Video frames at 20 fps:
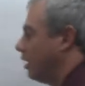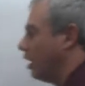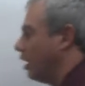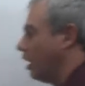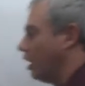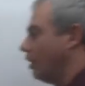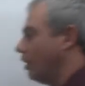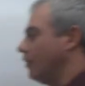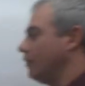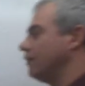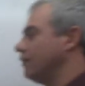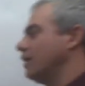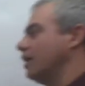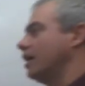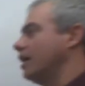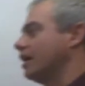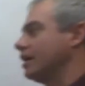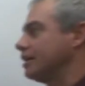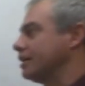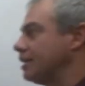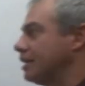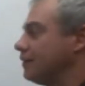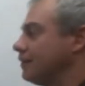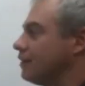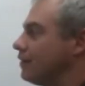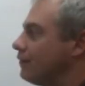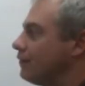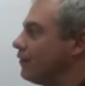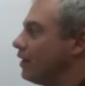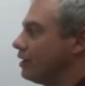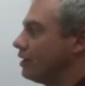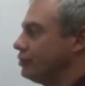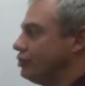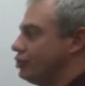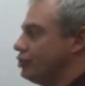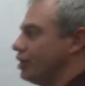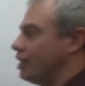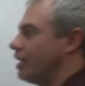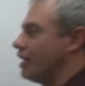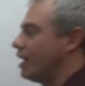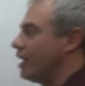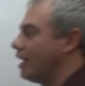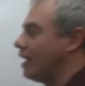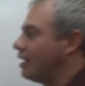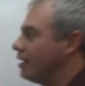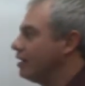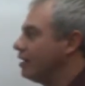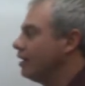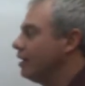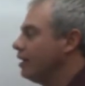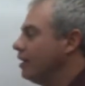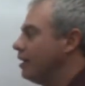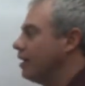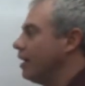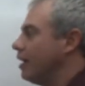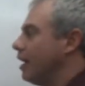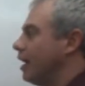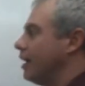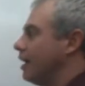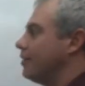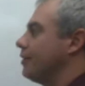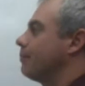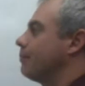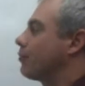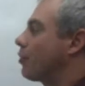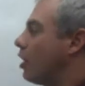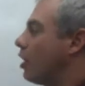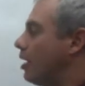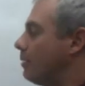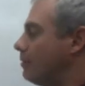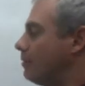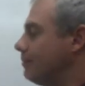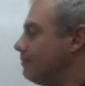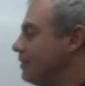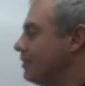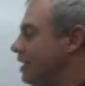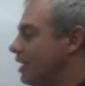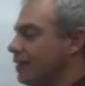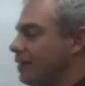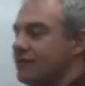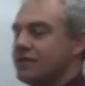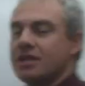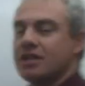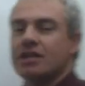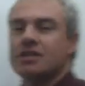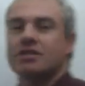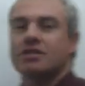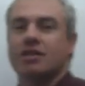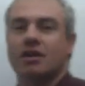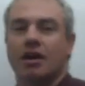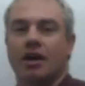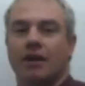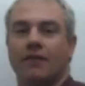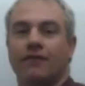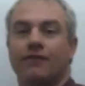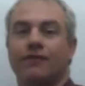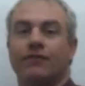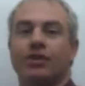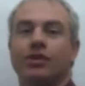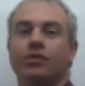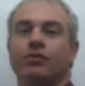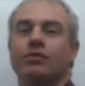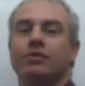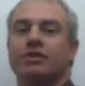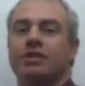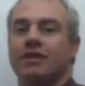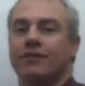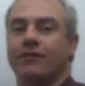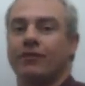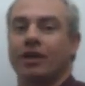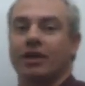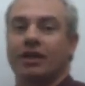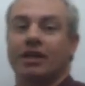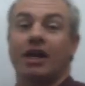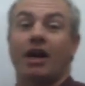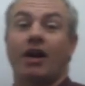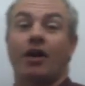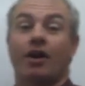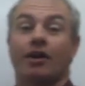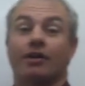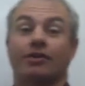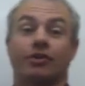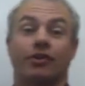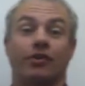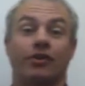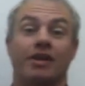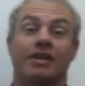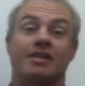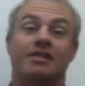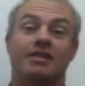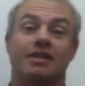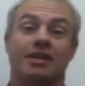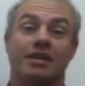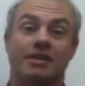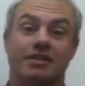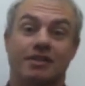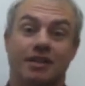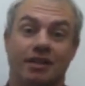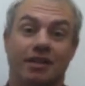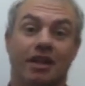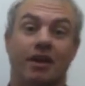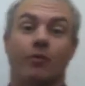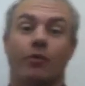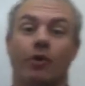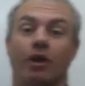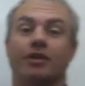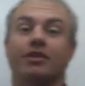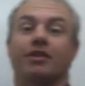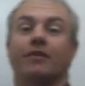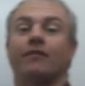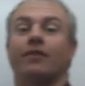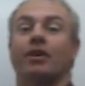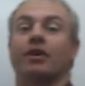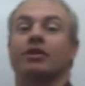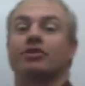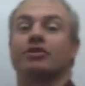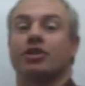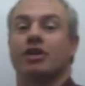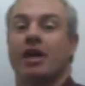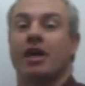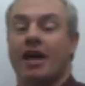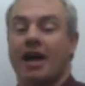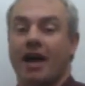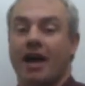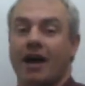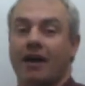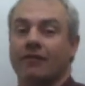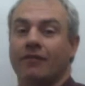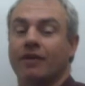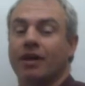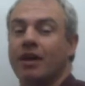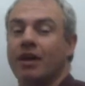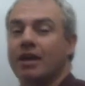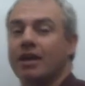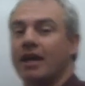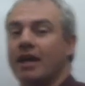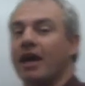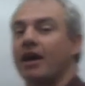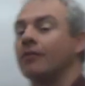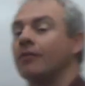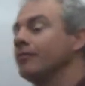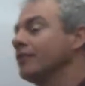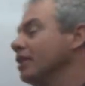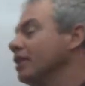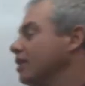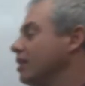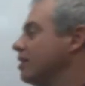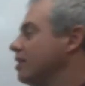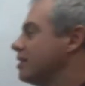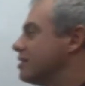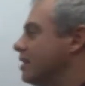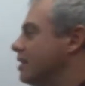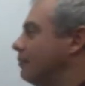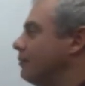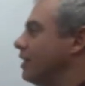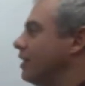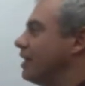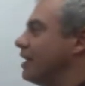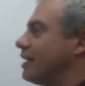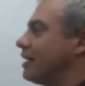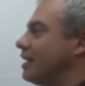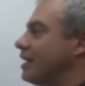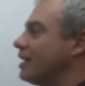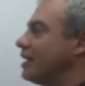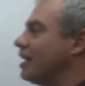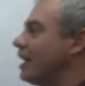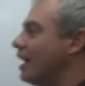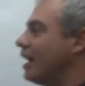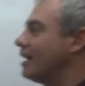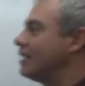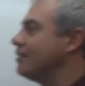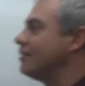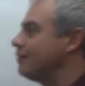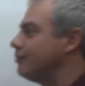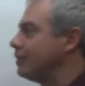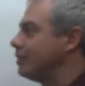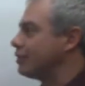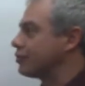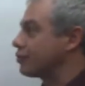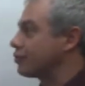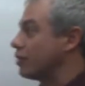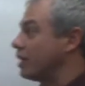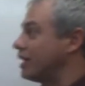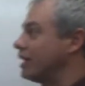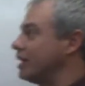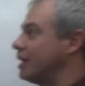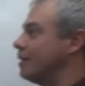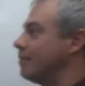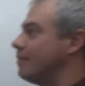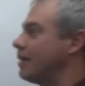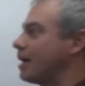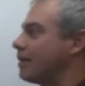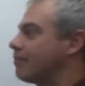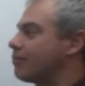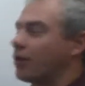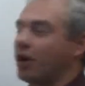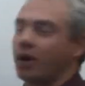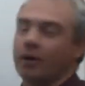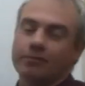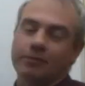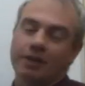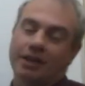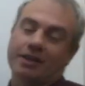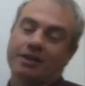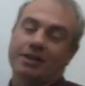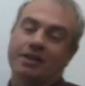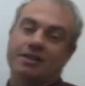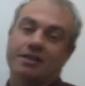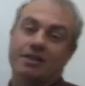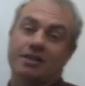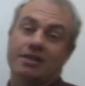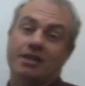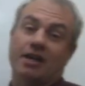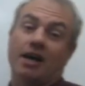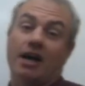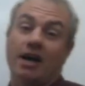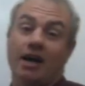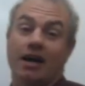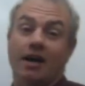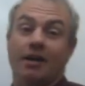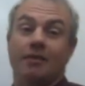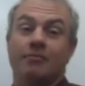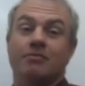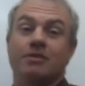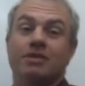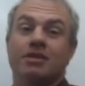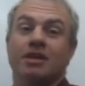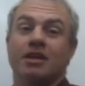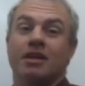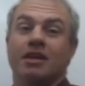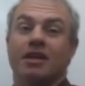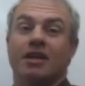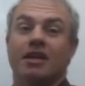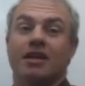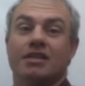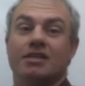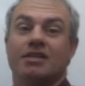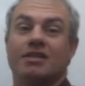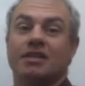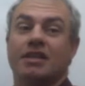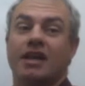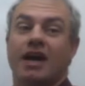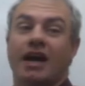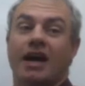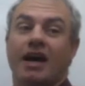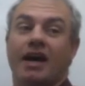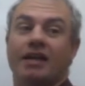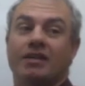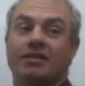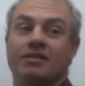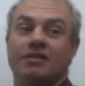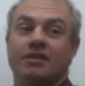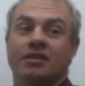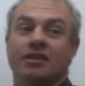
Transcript: of a given function. And the problem gives us a few different characteristics that they want the function to have. Now, something that can kind of be tricky about a problem like this at times is that